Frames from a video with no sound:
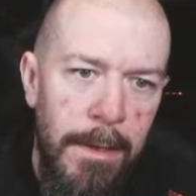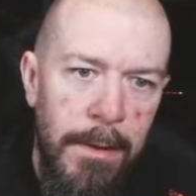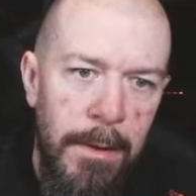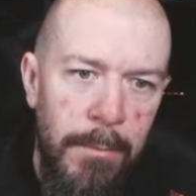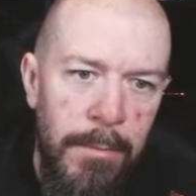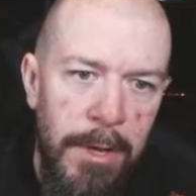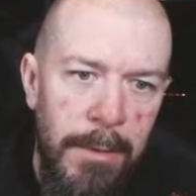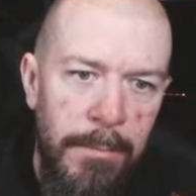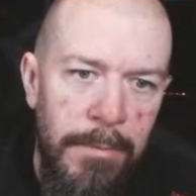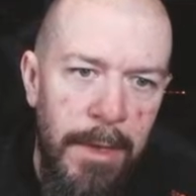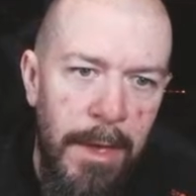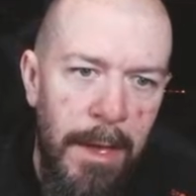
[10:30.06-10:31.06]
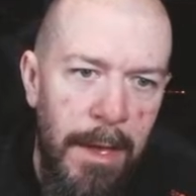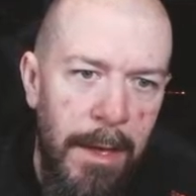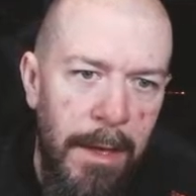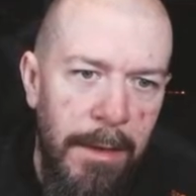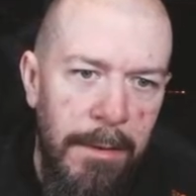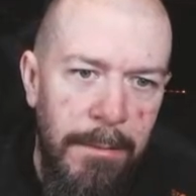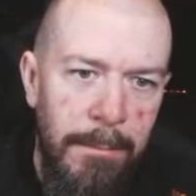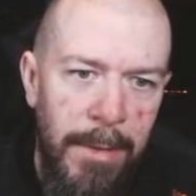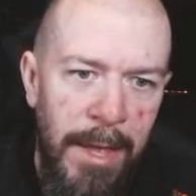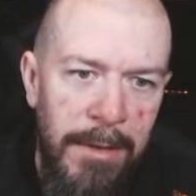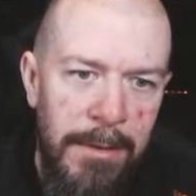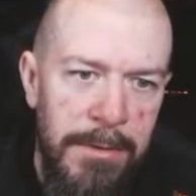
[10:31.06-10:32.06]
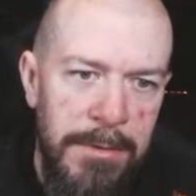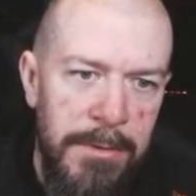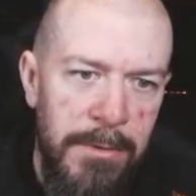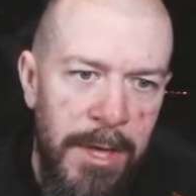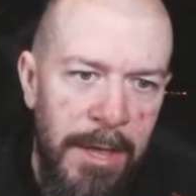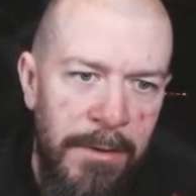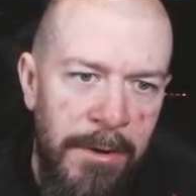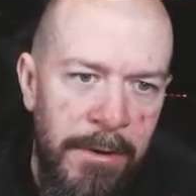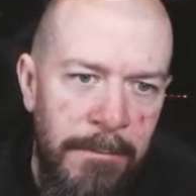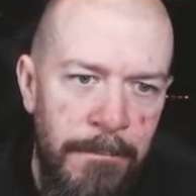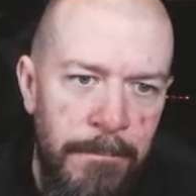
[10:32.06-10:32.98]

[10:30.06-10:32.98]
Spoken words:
Open up the panels together.